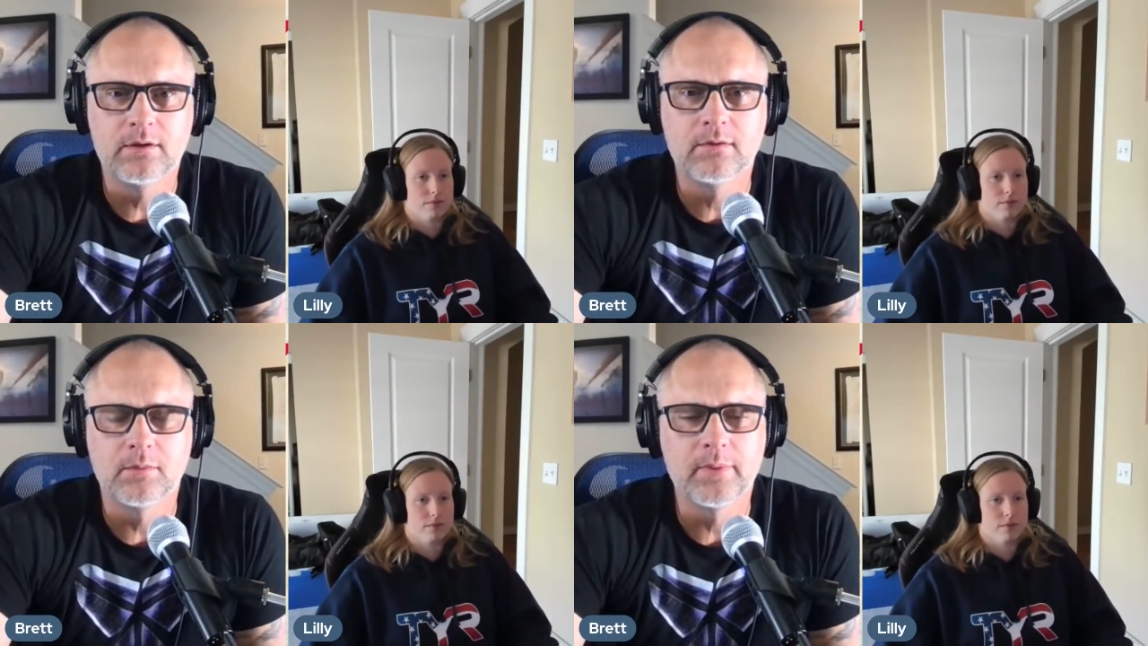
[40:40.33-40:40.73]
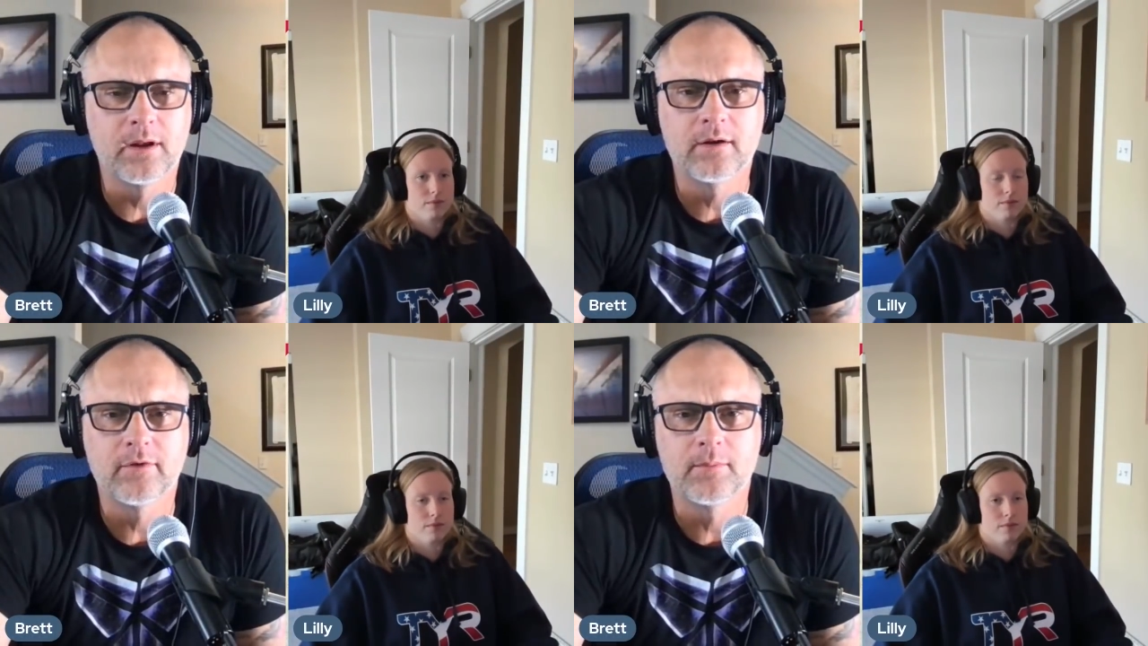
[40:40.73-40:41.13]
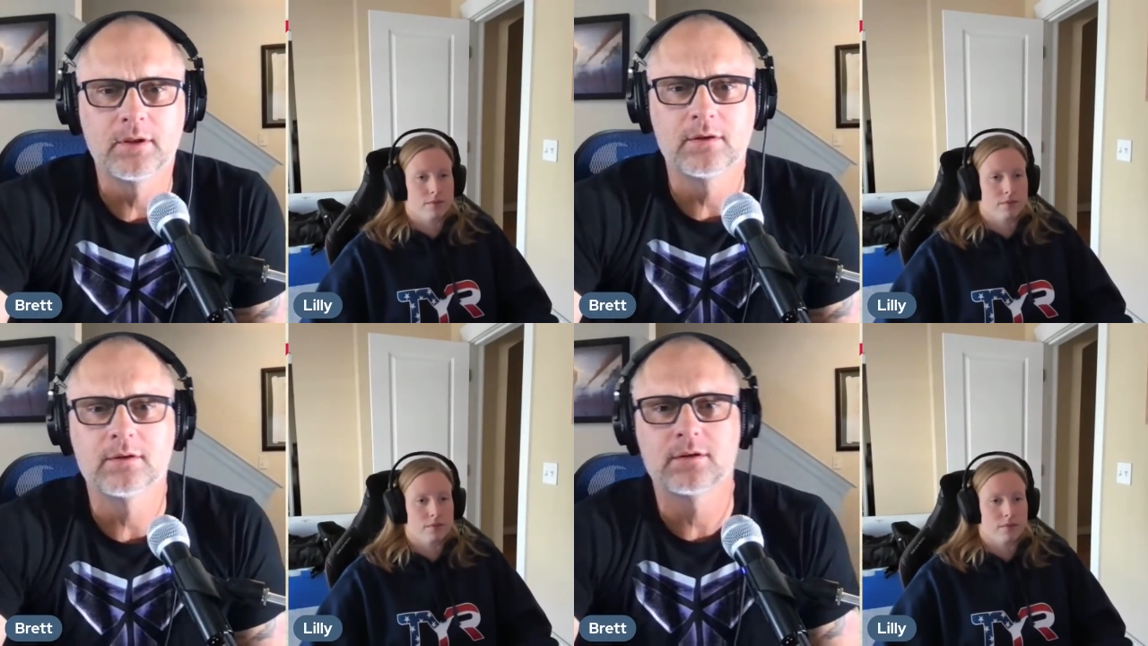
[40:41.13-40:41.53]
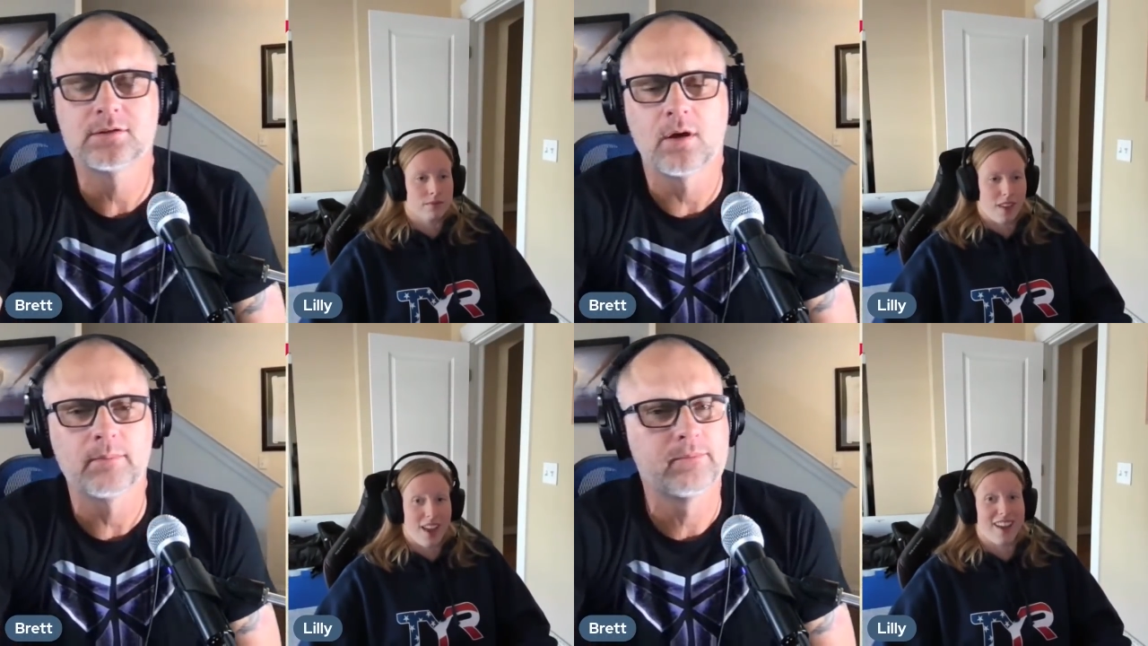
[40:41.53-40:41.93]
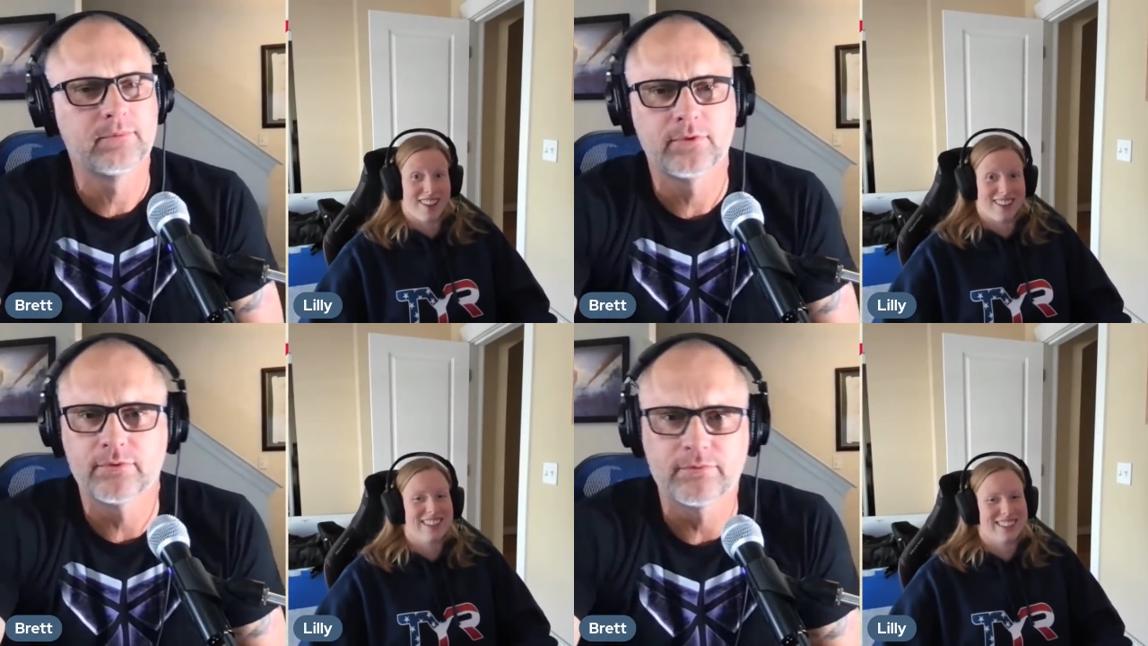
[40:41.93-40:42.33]
Speaker 1: competitive i mean the the top
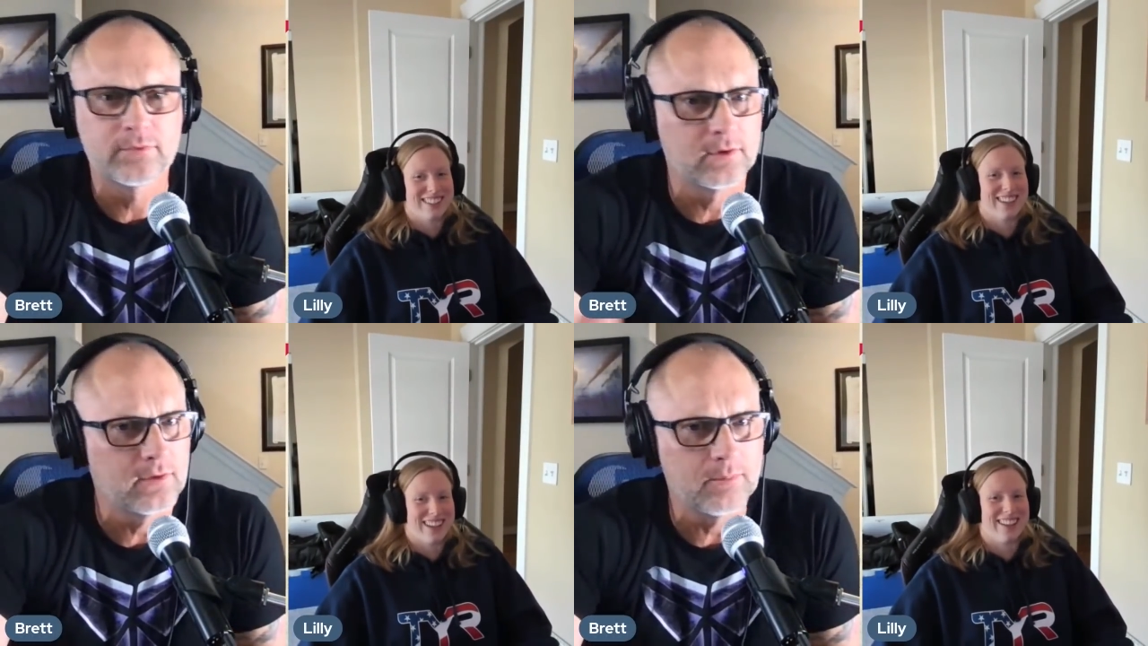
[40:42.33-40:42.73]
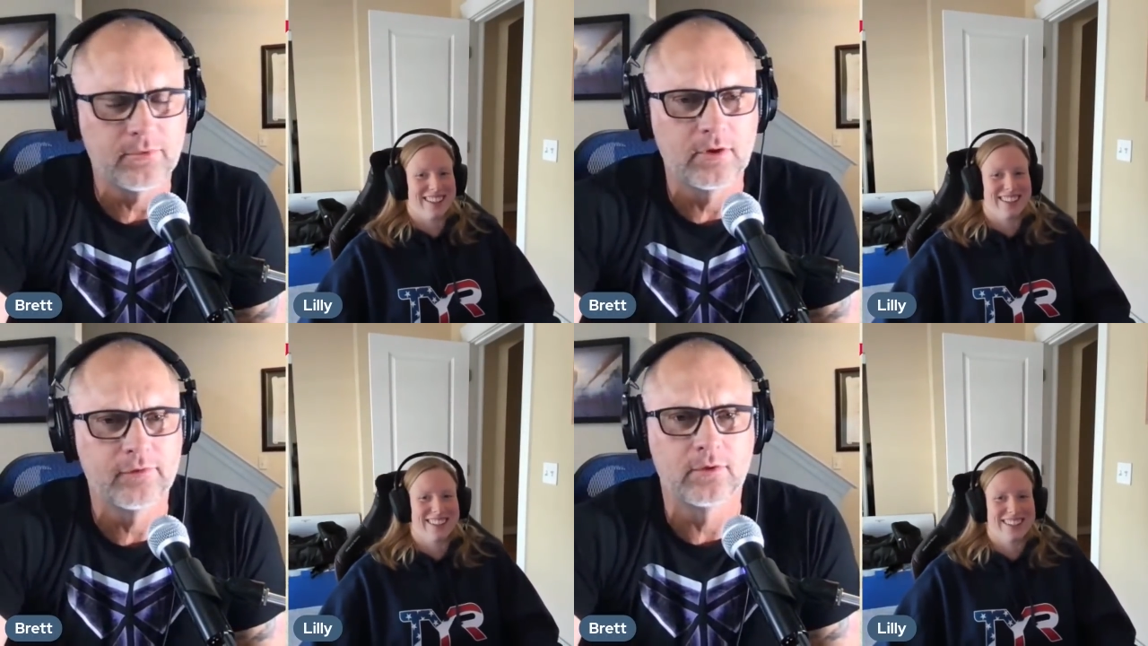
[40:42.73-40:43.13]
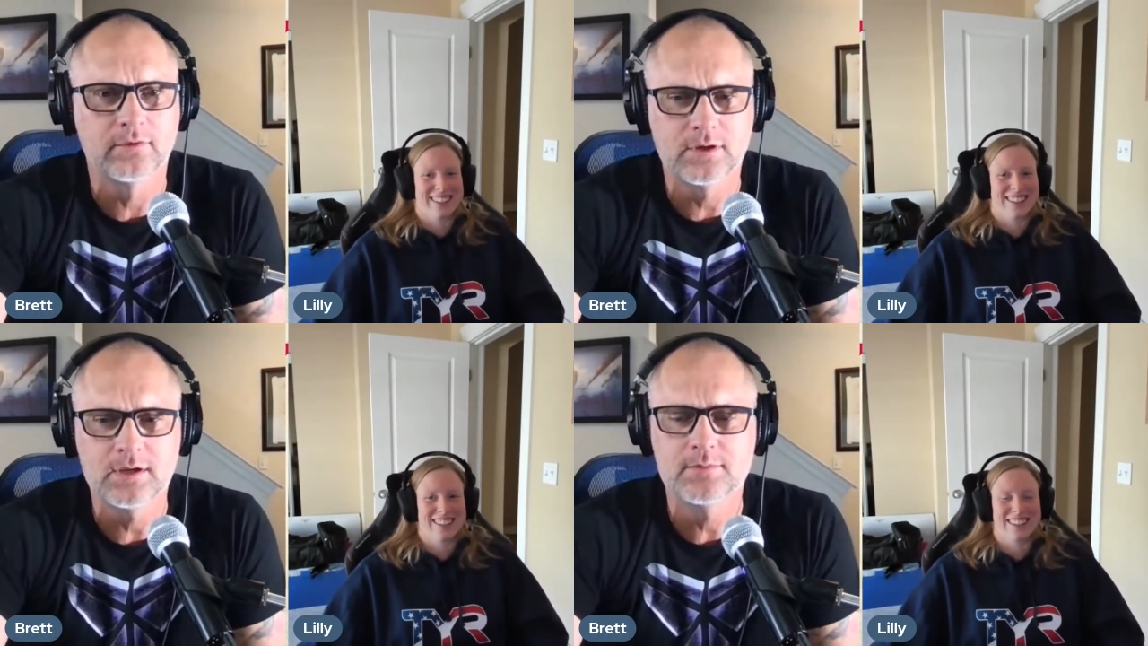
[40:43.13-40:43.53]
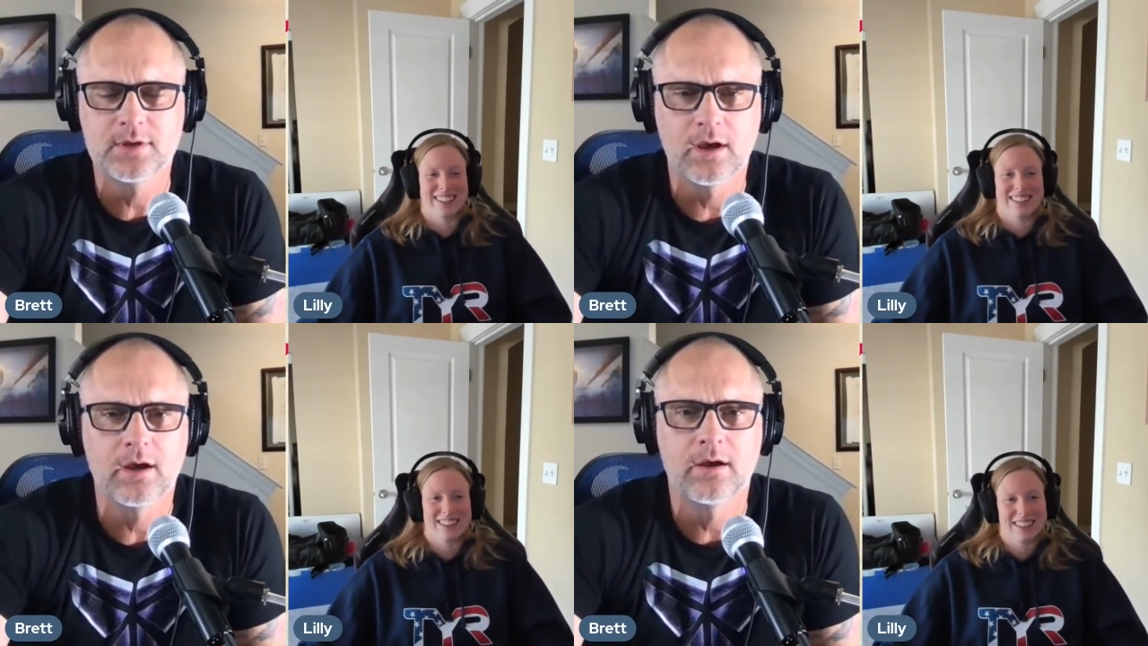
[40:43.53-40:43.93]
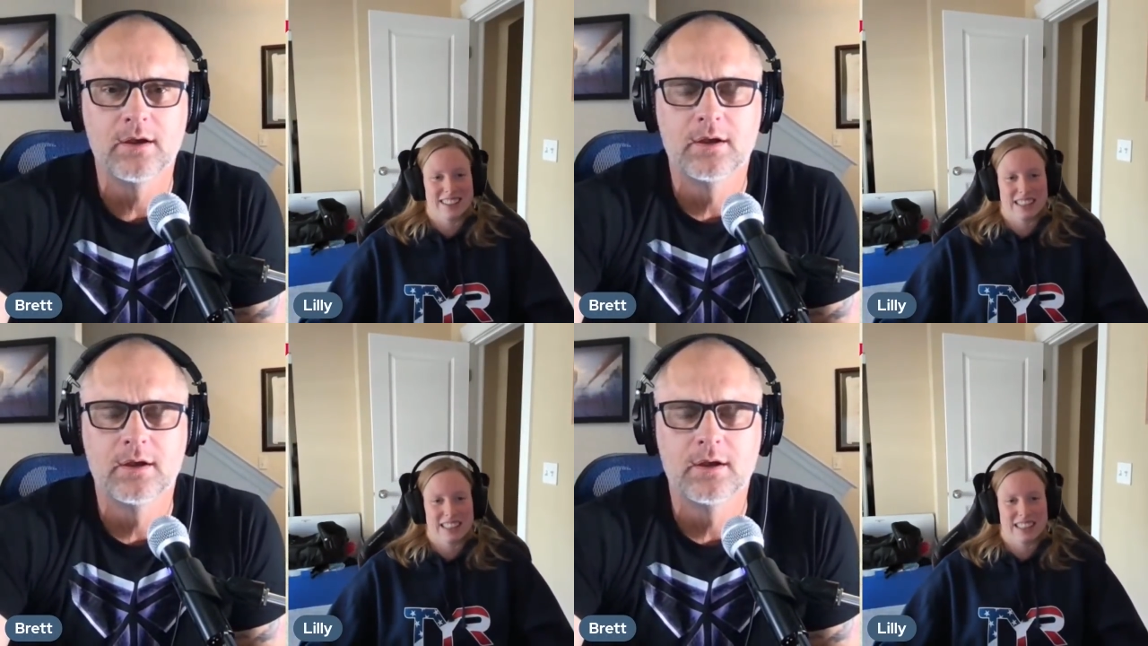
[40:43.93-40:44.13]
yes. the top three or four teams are